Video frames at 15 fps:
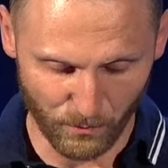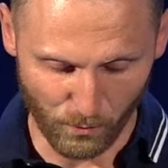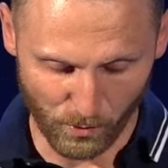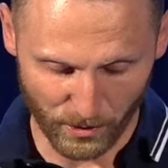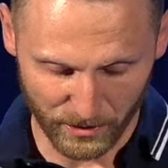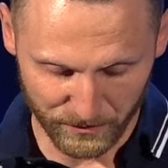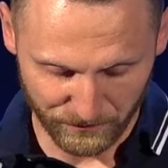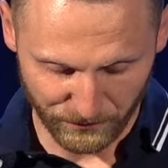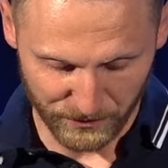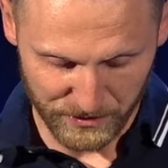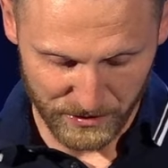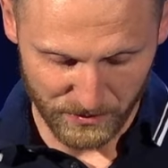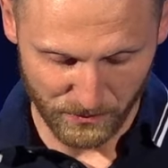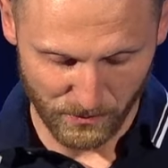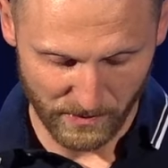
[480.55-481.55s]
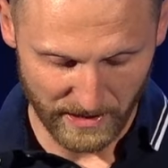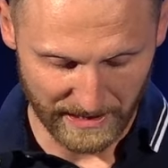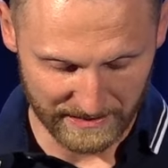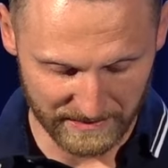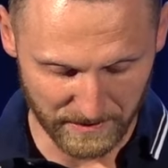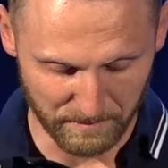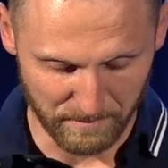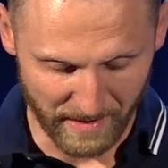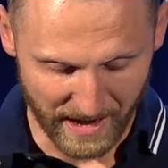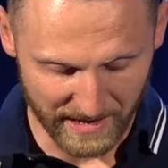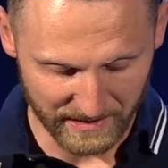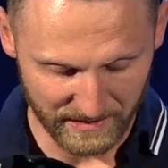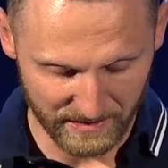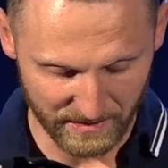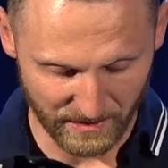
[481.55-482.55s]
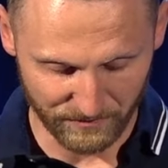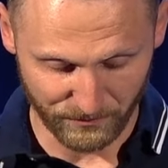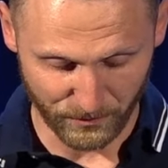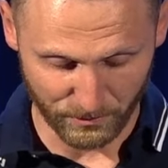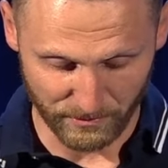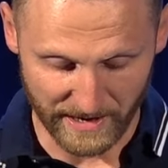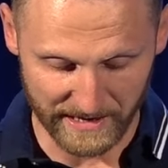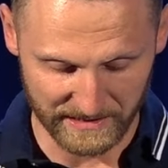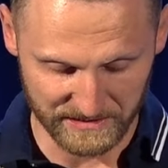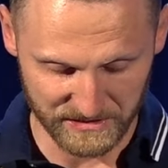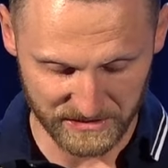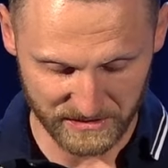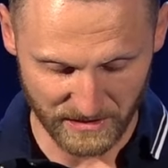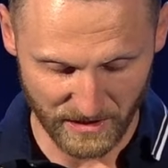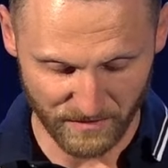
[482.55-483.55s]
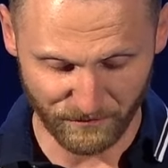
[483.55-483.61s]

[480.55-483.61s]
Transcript: a word for you and the body of Christ